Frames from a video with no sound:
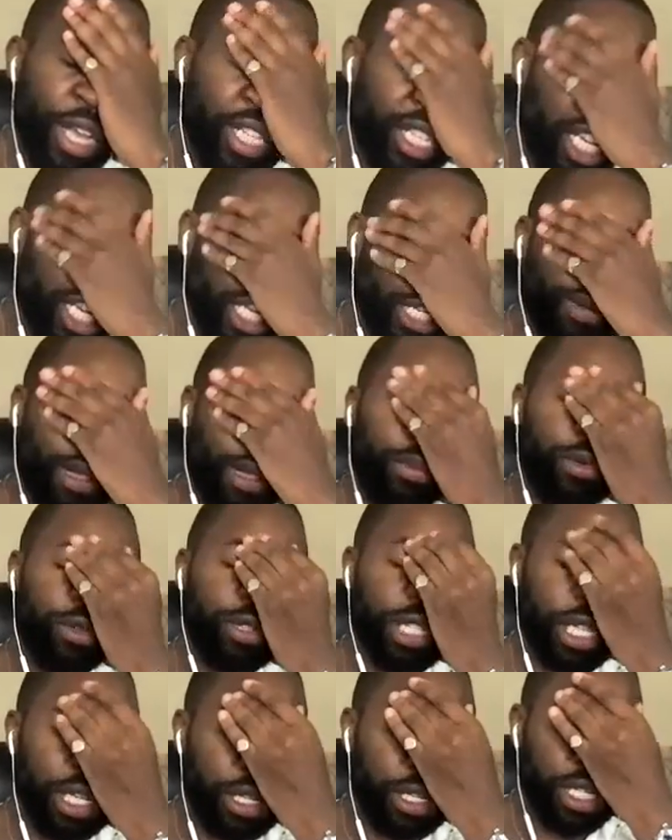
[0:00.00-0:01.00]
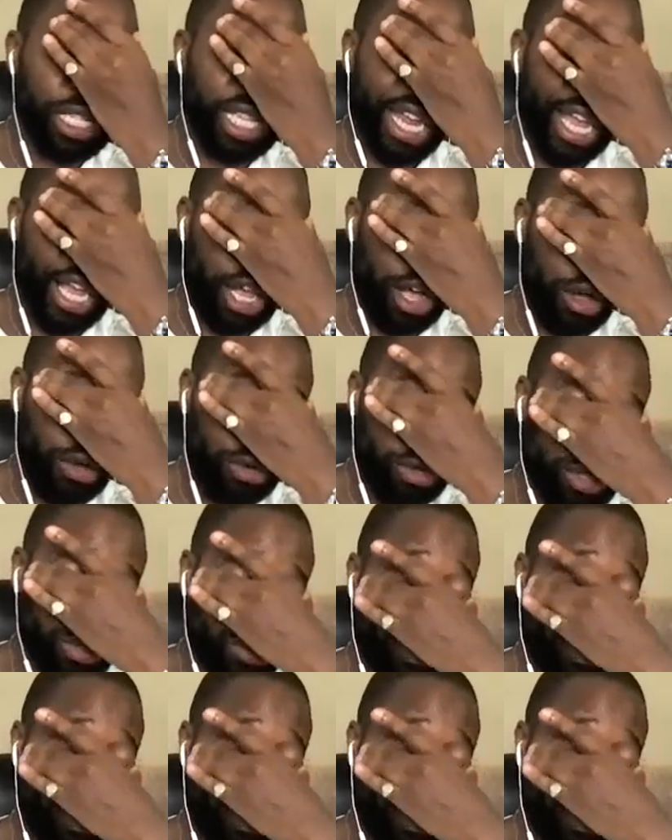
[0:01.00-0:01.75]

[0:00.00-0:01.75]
teach people to select goals